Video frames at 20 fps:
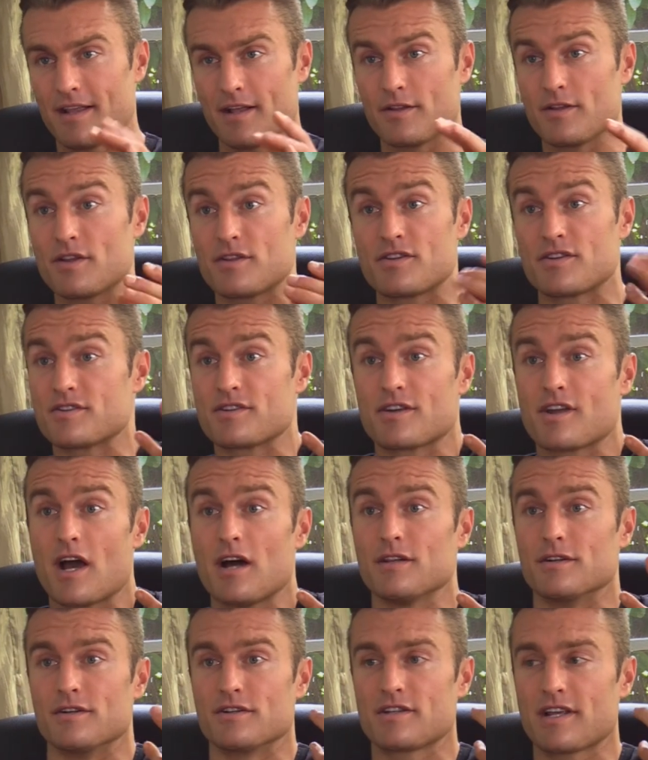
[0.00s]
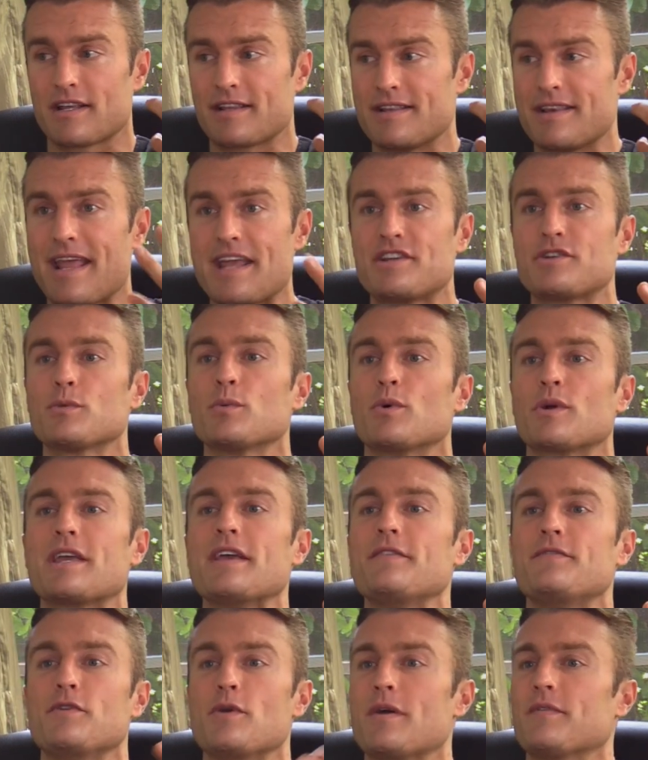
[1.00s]
Uh, just colors. Like nature will
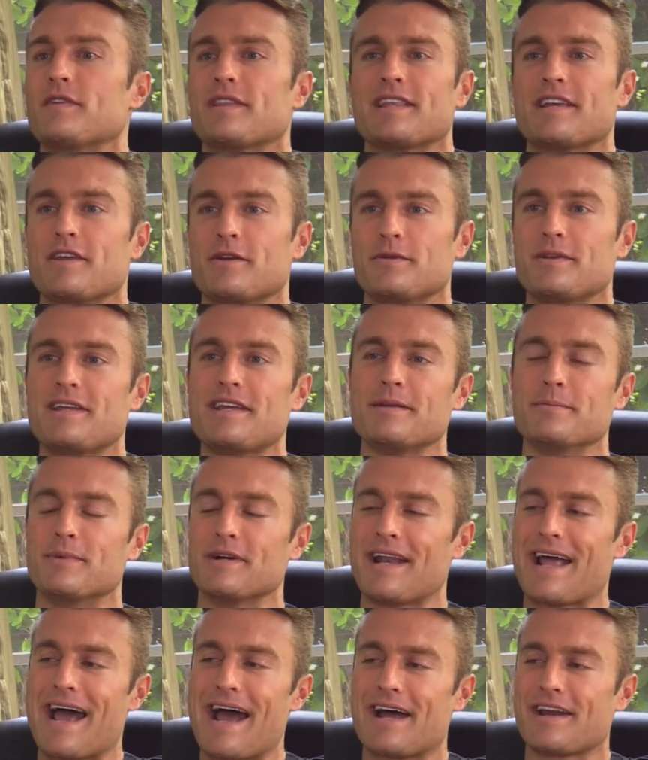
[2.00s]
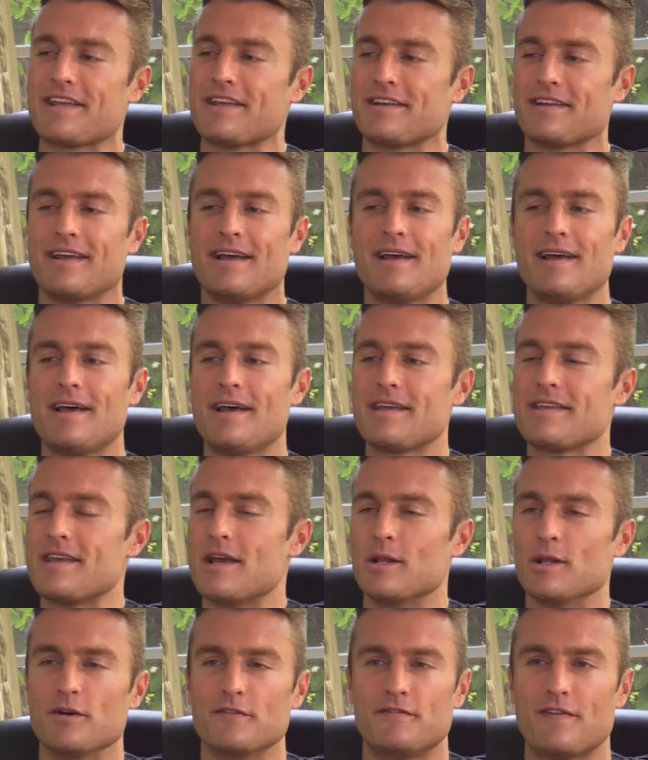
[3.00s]
give you everything you need, but adding
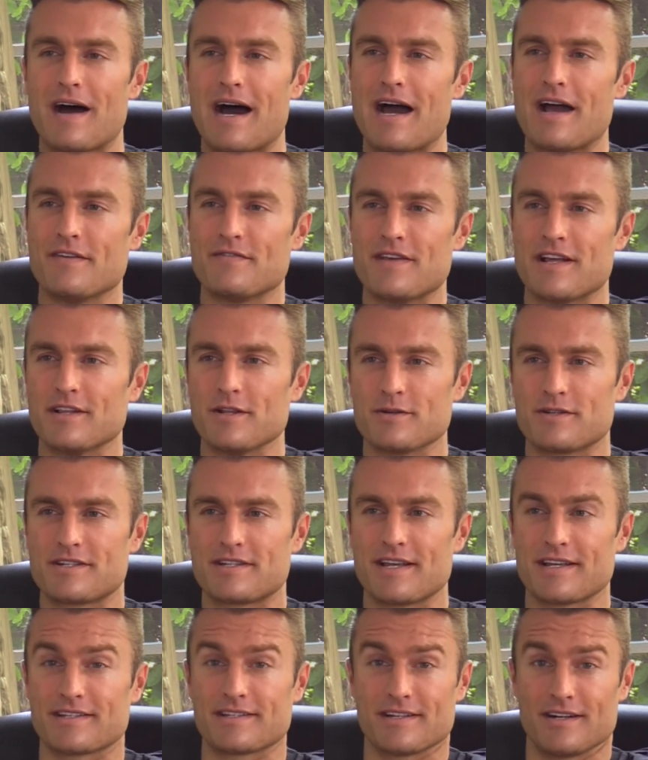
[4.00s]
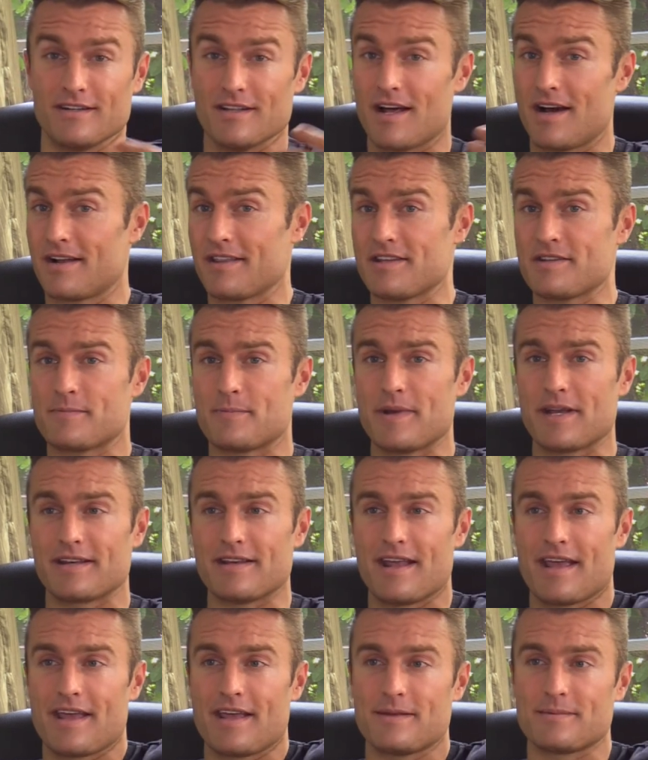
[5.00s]
yellow five, yellow six that a lot of these big
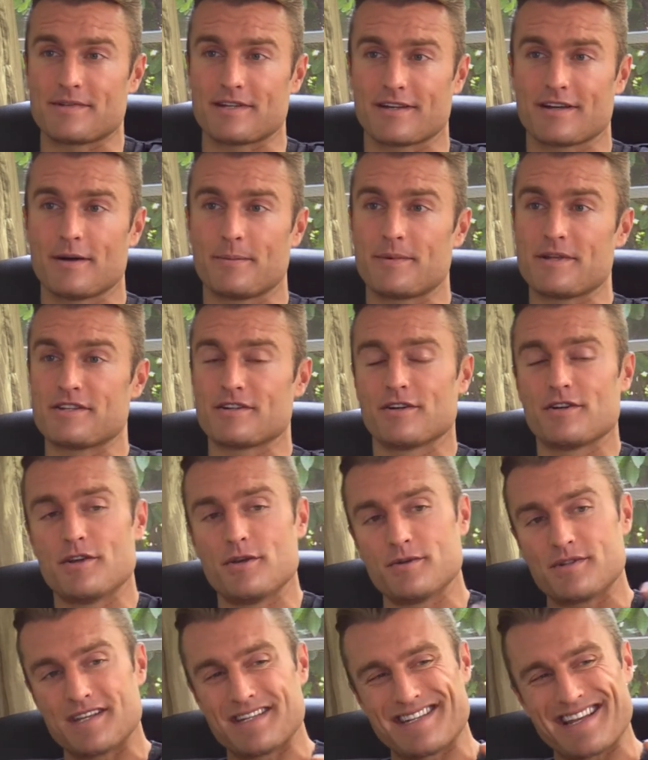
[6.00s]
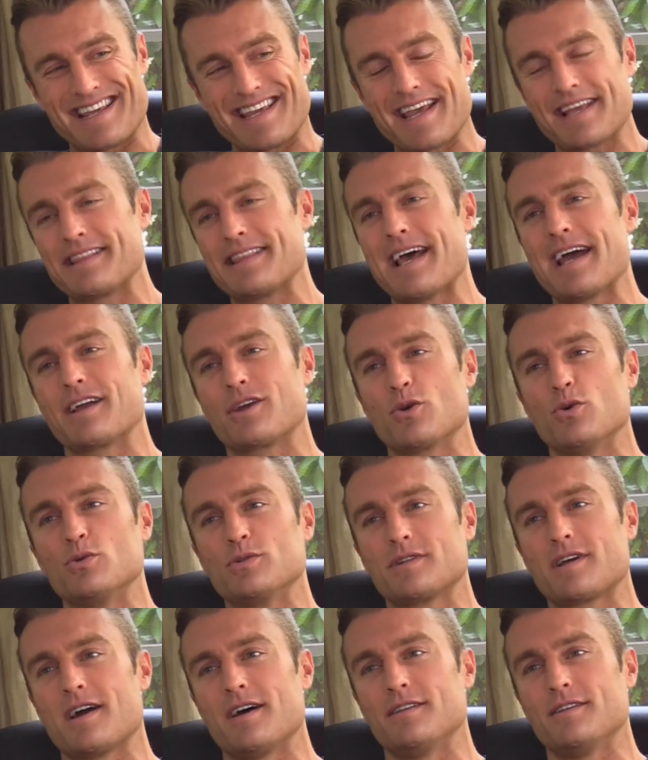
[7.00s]
names and companies are using to get that
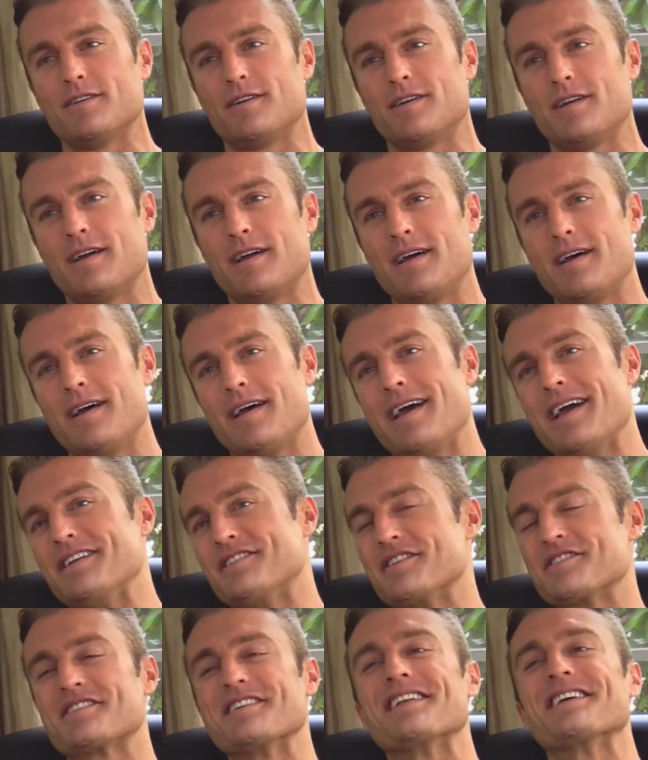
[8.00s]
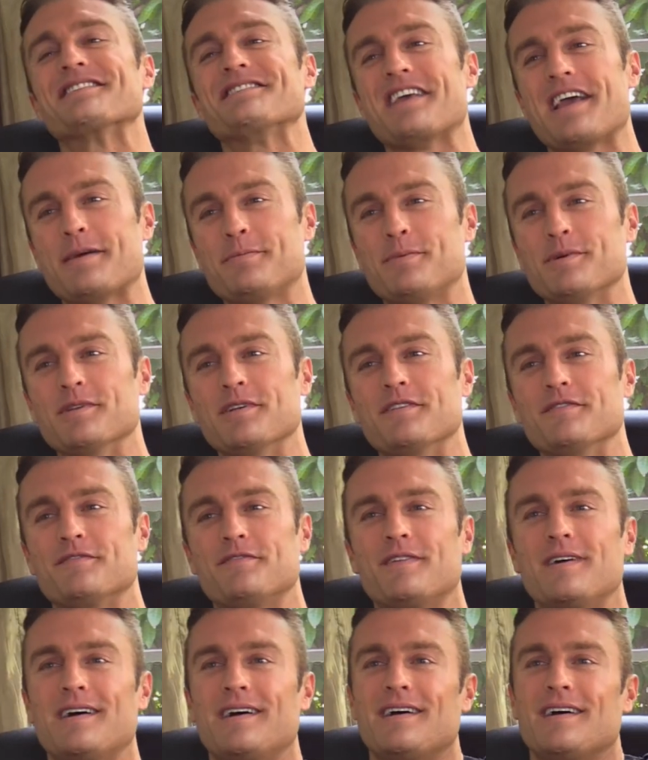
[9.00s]
gold color, it's just an example of
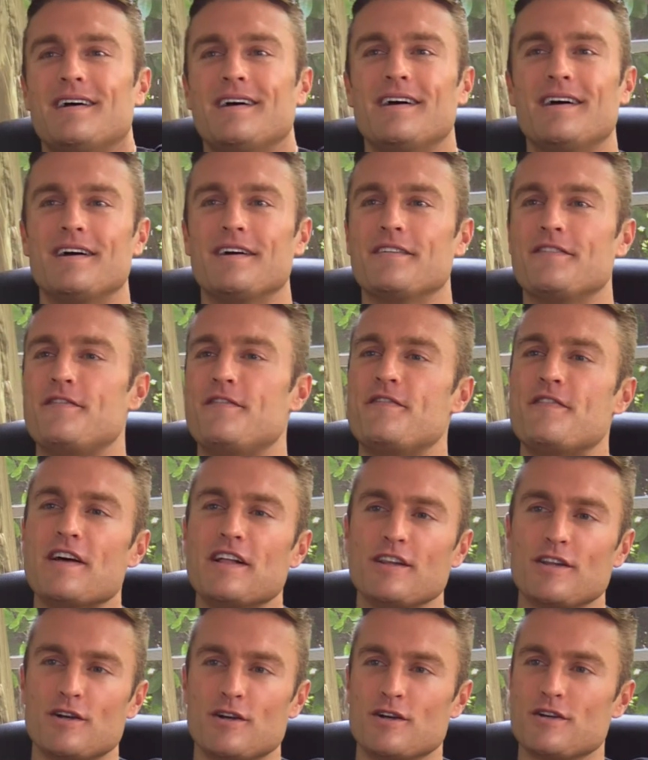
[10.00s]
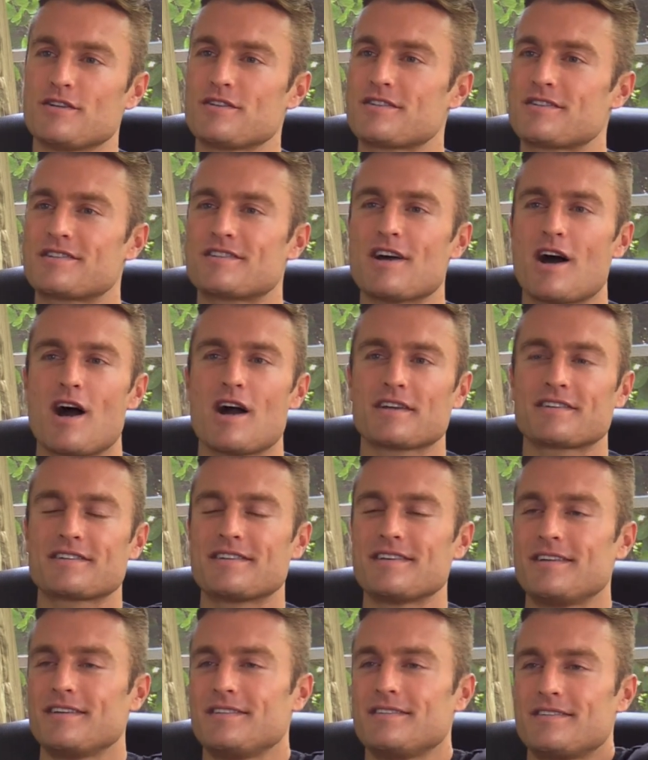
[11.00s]
fillers,
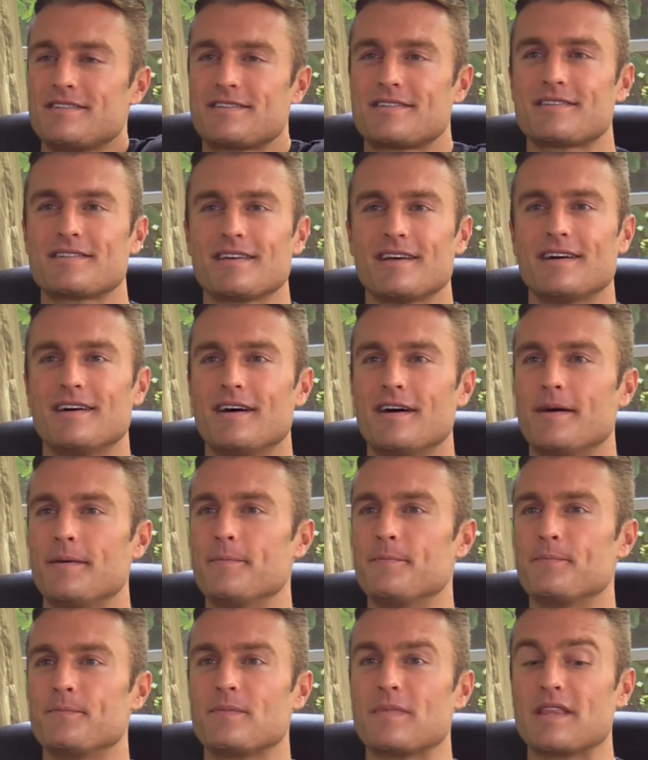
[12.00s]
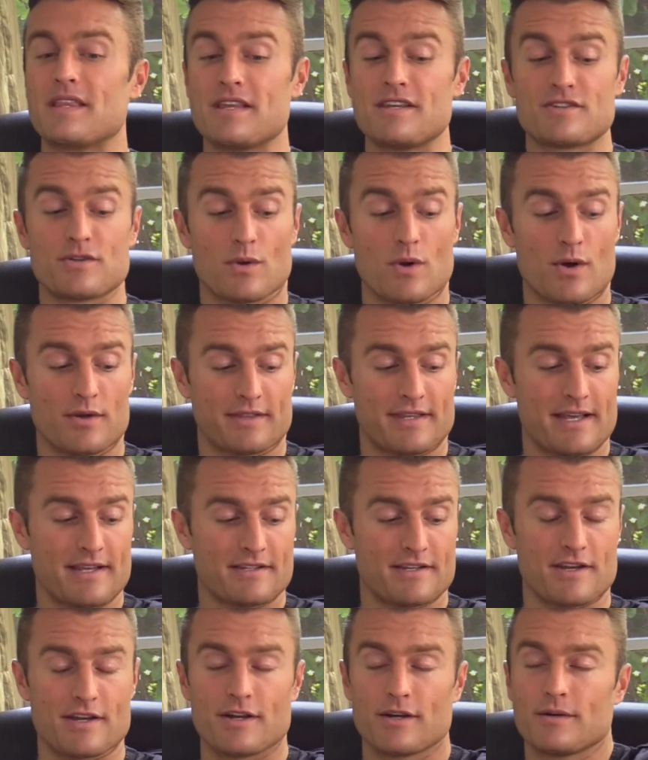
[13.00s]
toxins. Um, these are all
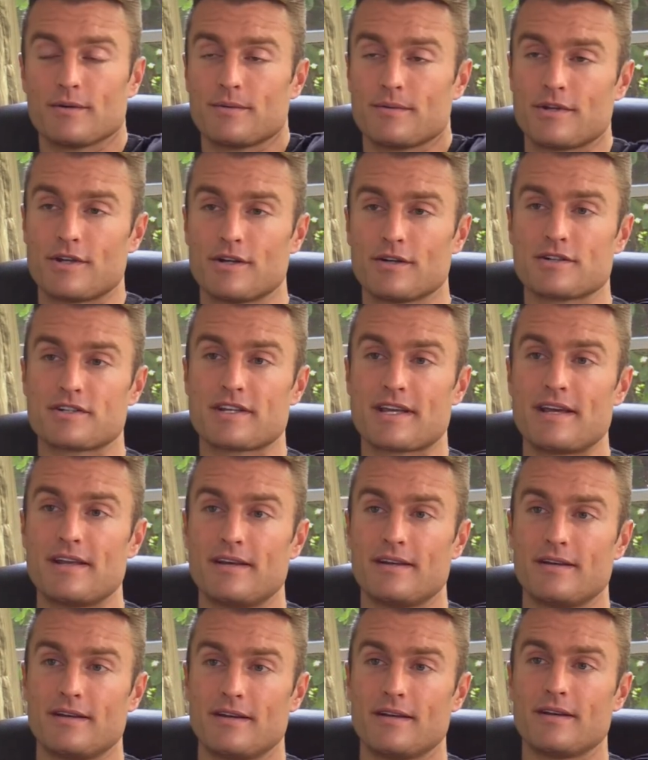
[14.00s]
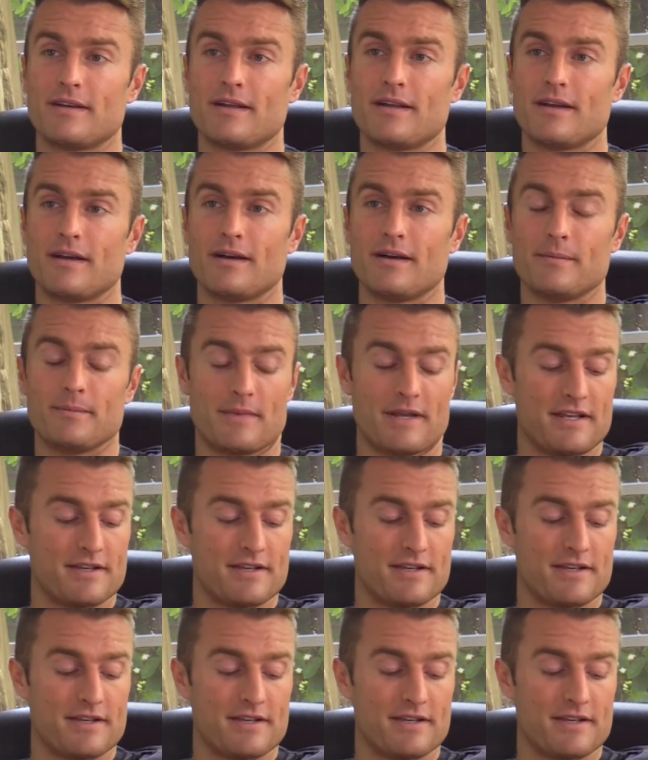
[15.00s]
things that your your skin um,